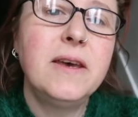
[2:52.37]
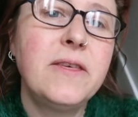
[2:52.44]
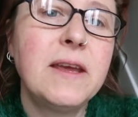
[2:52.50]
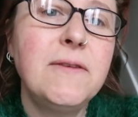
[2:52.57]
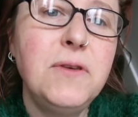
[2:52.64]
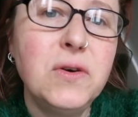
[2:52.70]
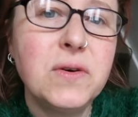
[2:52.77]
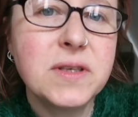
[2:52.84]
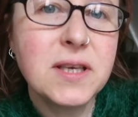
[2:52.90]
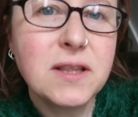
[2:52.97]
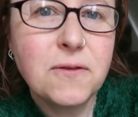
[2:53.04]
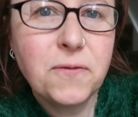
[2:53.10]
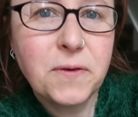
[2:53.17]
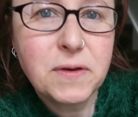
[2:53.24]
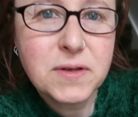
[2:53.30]
They've looked at
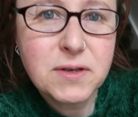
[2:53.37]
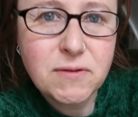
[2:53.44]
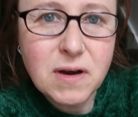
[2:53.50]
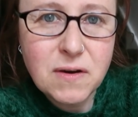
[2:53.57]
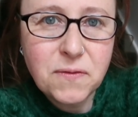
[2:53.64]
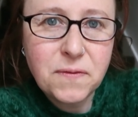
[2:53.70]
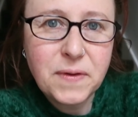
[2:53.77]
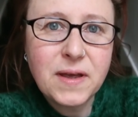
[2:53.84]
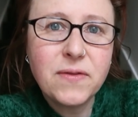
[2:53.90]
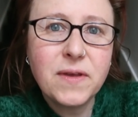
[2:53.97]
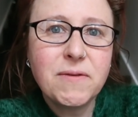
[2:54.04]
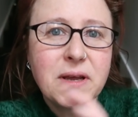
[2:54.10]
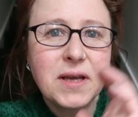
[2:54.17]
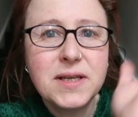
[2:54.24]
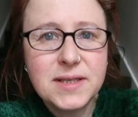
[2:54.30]
the photograph of it and
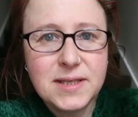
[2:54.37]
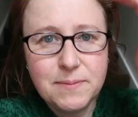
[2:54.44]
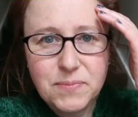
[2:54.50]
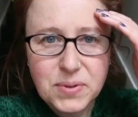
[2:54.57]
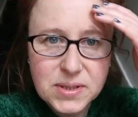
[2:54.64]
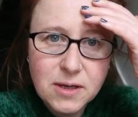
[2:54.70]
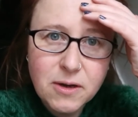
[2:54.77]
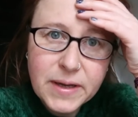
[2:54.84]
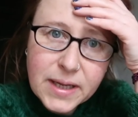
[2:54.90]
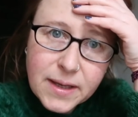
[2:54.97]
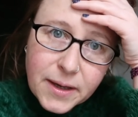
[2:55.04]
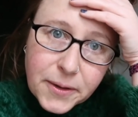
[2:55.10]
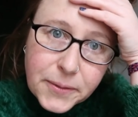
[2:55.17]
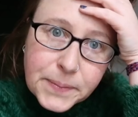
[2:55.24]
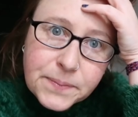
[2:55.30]
they reckon it's
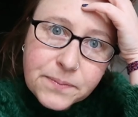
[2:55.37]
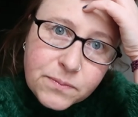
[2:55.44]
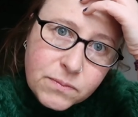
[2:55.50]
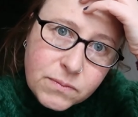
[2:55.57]
impetigo.